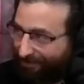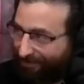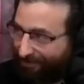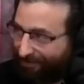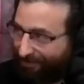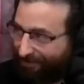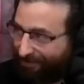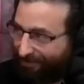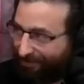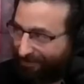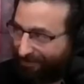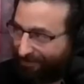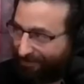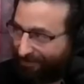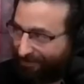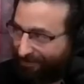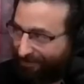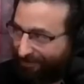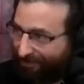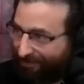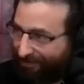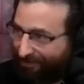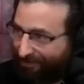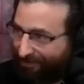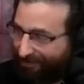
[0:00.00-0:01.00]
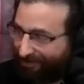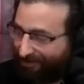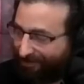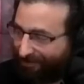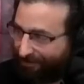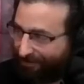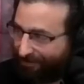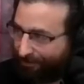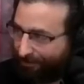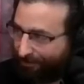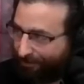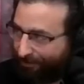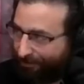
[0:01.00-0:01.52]

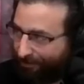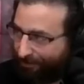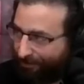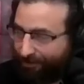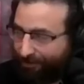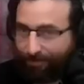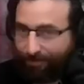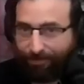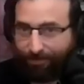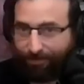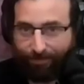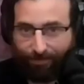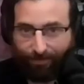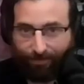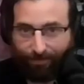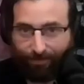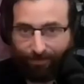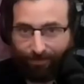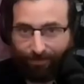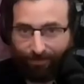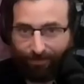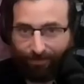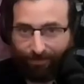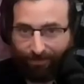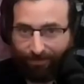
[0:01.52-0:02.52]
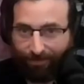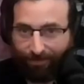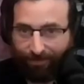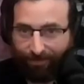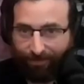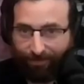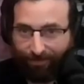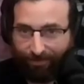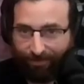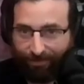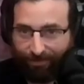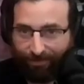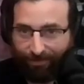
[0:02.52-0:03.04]

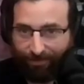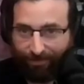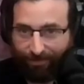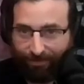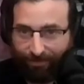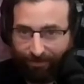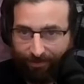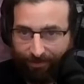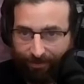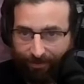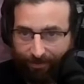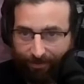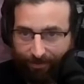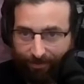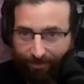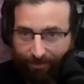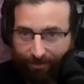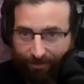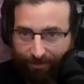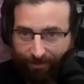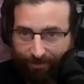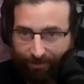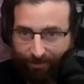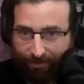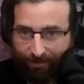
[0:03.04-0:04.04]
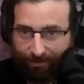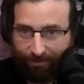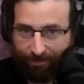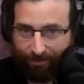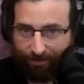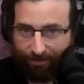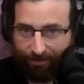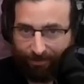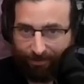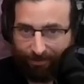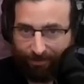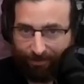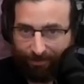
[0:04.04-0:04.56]

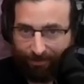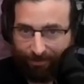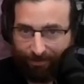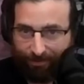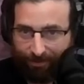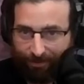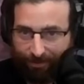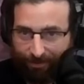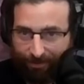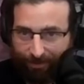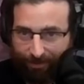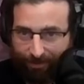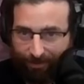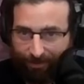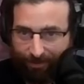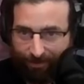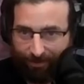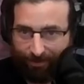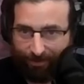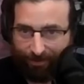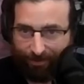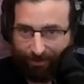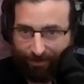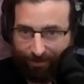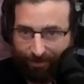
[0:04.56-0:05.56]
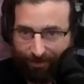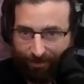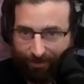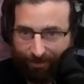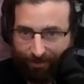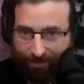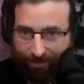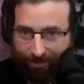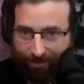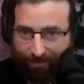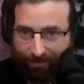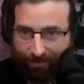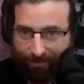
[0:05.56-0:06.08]

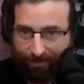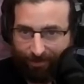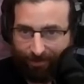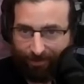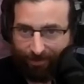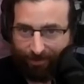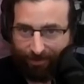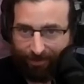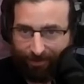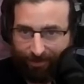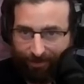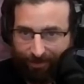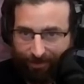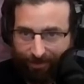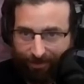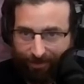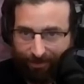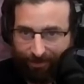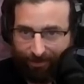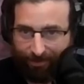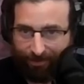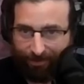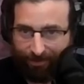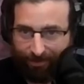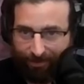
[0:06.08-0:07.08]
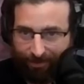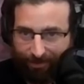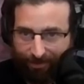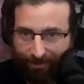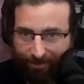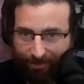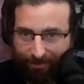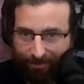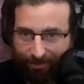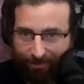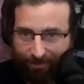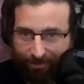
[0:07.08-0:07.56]
(silent)